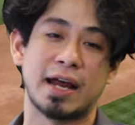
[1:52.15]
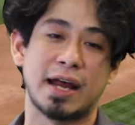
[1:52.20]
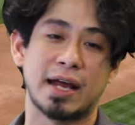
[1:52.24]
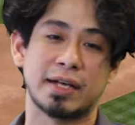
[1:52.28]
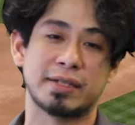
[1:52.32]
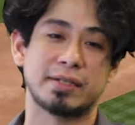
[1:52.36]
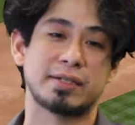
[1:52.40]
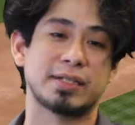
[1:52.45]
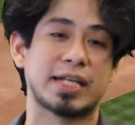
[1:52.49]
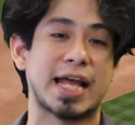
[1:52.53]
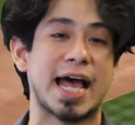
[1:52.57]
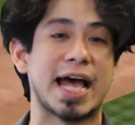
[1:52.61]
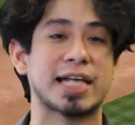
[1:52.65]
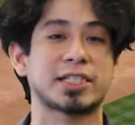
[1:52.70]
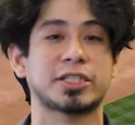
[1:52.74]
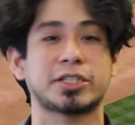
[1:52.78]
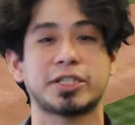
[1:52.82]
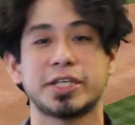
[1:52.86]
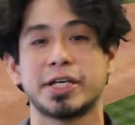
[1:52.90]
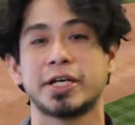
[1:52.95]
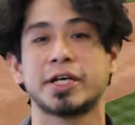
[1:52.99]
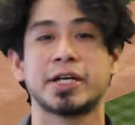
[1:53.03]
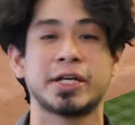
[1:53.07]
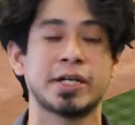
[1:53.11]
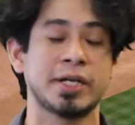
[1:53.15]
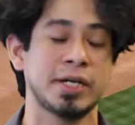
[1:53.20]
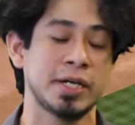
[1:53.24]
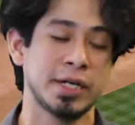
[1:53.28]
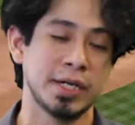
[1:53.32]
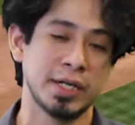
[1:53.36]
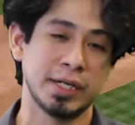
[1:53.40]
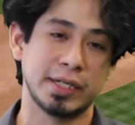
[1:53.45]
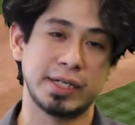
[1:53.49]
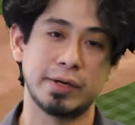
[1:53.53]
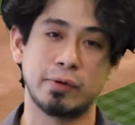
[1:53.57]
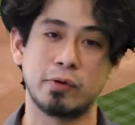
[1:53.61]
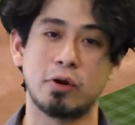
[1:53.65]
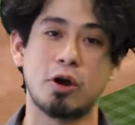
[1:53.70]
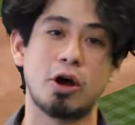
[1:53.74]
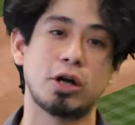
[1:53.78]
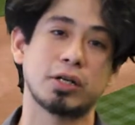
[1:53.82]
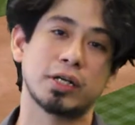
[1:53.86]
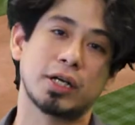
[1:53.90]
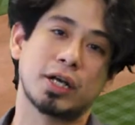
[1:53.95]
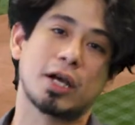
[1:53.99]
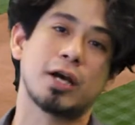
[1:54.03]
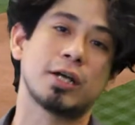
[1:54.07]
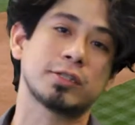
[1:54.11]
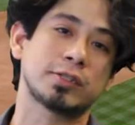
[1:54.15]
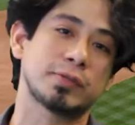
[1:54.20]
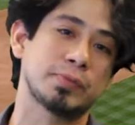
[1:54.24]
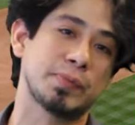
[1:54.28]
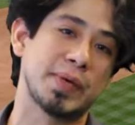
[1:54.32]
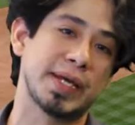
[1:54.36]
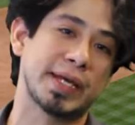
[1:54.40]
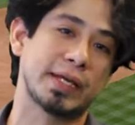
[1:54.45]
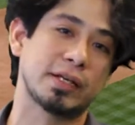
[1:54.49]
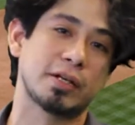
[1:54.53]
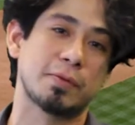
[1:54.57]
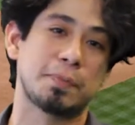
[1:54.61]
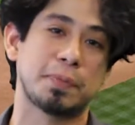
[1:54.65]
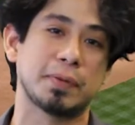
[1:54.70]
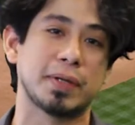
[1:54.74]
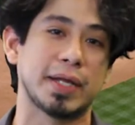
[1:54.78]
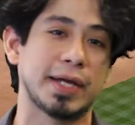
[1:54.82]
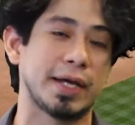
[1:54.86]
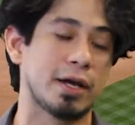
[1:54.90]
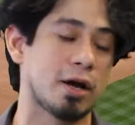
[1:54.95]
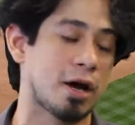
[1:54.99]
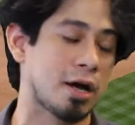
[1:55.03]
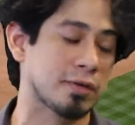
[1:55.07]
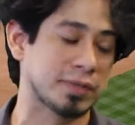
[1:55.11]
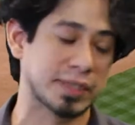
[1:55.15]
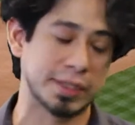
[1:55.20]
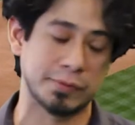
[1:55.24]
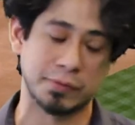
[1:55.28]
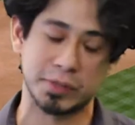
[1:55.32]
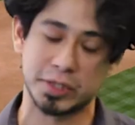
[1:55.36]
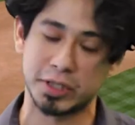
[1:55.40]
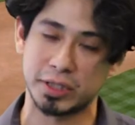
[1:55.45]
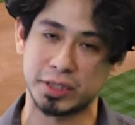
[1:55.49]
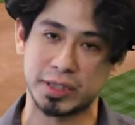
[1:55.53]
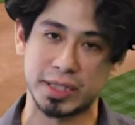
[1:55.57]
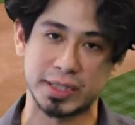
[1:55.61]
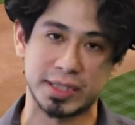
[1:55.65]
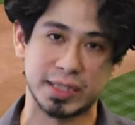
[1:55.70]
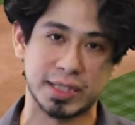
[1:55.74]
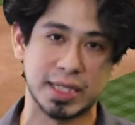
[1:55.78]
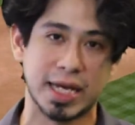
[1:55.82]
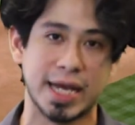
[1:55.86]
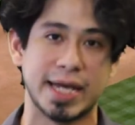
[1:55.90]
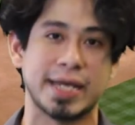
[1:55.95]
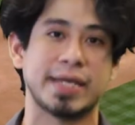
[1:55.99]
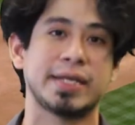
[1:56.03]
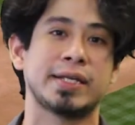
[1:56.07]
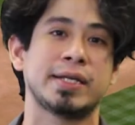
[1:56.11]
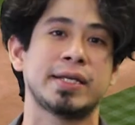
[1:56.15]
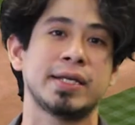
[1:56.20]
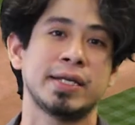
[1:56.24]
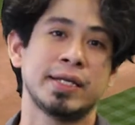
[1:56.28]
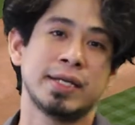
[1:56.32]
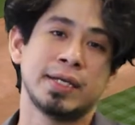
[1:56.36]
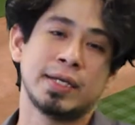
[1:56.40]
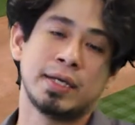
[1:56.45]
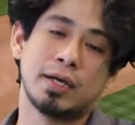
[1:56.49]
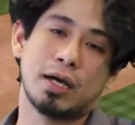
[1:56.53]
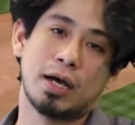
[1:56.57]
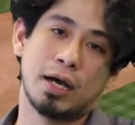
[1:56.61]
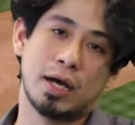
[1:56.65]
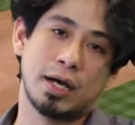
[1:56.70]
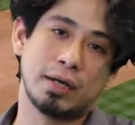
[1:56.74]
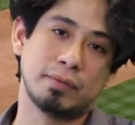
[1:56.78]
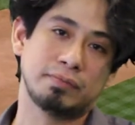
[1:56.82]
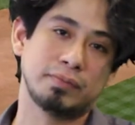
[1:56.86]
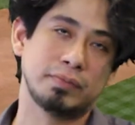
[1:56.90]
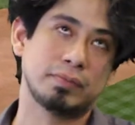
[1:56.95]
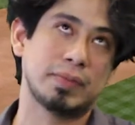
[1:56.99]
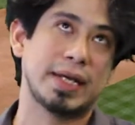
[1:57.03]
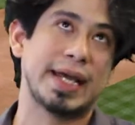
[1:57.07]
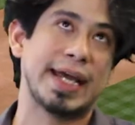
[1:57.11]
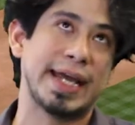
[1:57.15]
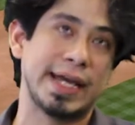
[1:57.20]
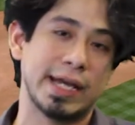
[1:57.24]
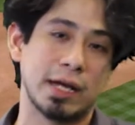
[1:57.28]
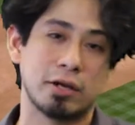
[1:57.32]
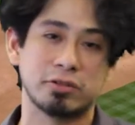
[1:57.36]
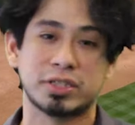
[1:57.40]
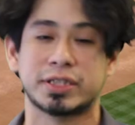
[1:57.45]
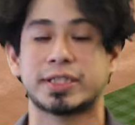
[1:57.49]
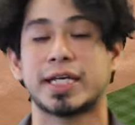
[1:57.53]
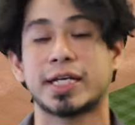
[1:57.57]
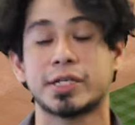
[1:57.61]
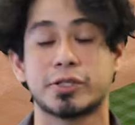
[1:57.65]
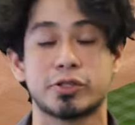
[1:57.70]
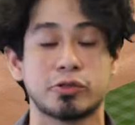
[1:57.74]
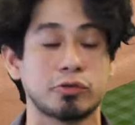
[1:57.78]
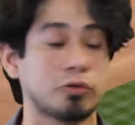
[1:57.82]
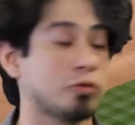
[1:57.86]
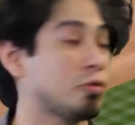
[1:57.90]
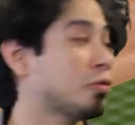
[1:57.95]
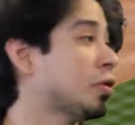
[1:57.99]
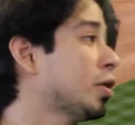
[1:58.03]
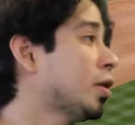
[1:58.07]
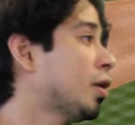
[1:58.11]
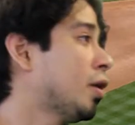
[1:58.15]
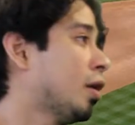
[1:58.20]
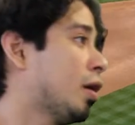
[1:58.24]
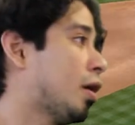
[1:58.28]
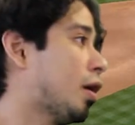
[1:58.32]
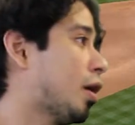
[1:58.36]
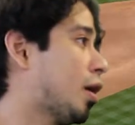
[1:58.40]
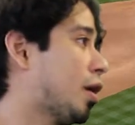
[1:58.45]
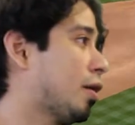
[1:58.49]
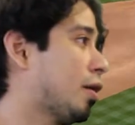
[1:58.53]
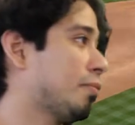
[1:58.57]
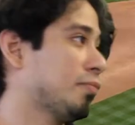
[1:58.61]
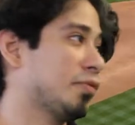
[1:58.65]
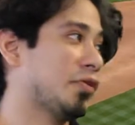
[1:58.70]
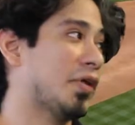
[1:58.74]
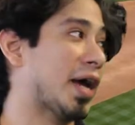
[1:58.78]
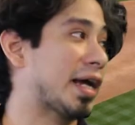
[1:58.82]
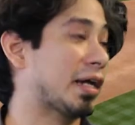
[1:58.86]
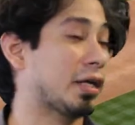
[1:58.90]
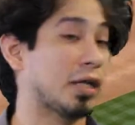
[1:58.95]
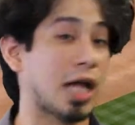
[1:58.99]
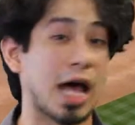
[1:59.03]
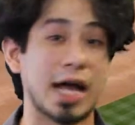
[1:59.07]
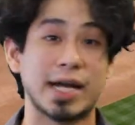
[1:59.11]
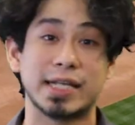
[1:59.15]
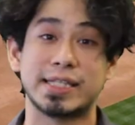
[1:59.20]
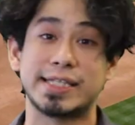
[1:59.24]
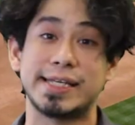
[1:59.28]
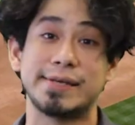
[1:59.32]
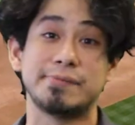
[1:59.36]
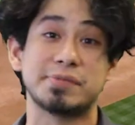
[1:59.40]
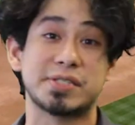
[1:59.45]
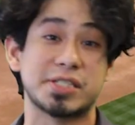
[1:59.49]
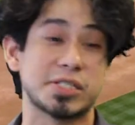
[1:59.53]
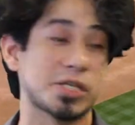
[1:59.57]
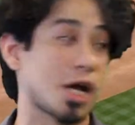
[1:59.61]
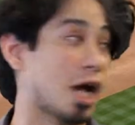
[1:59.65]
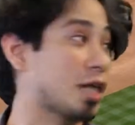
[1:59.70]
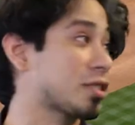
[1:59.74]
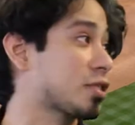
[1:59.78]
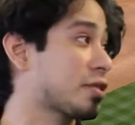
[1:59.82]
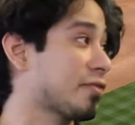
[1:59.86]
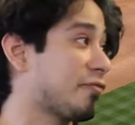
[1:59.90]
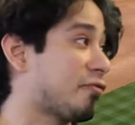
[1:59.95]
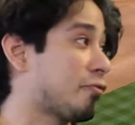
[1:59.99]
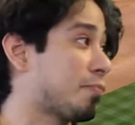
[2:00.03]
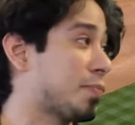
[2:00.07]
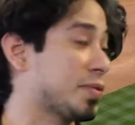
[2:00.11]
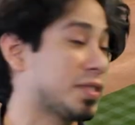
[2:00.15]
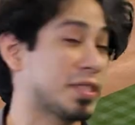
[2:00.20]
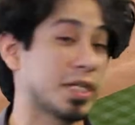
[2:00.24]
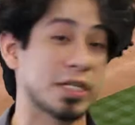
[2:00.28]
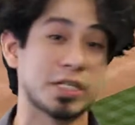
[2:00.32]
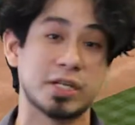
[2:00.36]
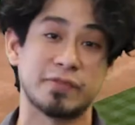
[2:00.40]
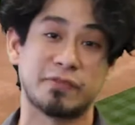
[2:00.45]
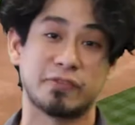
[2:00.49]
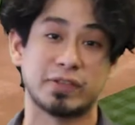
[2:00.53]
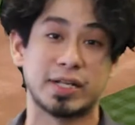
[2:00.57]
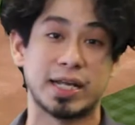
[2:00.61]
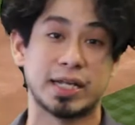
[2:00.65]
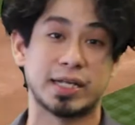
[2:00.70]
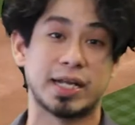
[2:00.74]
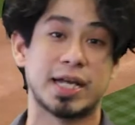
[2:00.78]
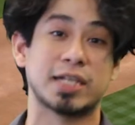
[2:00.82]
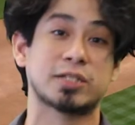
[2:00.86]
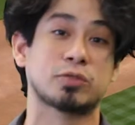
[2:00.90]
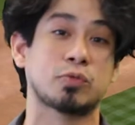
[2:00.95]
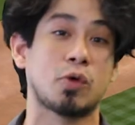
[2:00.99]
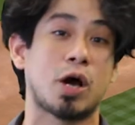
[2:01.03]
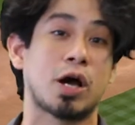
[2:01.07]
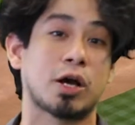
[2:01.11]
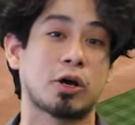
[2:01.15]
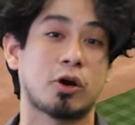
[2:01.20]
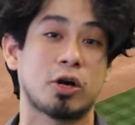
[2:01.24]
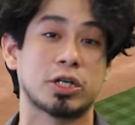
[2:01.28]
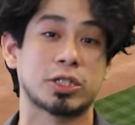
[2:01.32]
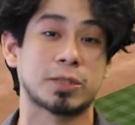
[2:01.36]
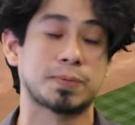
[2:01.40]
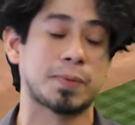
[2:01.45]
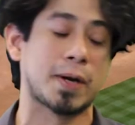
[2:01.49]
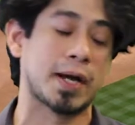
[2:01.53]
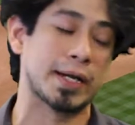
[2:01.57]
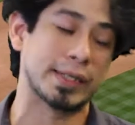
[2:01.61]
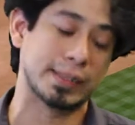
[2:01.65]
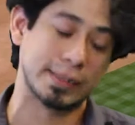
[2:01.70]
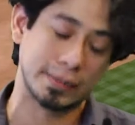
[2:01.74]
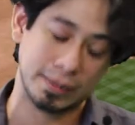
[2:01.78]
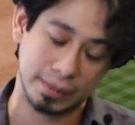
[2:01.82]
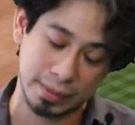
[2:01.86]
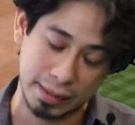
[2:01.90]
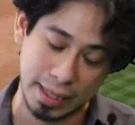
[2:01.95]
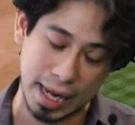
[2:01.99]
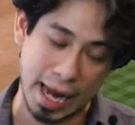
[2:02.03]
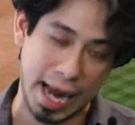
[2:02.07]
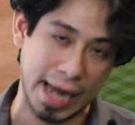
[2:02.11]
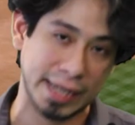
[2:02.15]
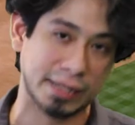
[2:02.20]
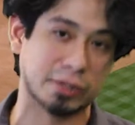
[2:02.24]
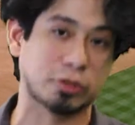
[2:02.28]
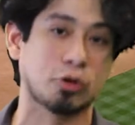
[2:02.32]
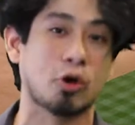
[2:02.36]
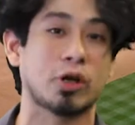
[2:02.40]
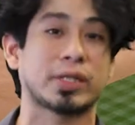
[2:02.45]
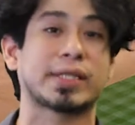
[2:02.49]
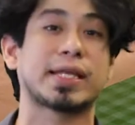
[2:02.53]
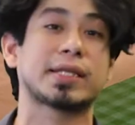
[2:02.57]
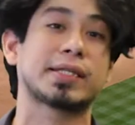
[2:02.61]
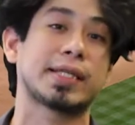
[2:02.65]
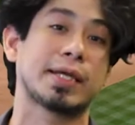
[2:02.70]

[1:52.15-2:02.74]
I, last year they were on the cusp of making the playoffs. It was just a tight uh, um, AL Central. Mm-hmm. Um, you had a lot of teams jostling for position for that last wild card spot. I thought that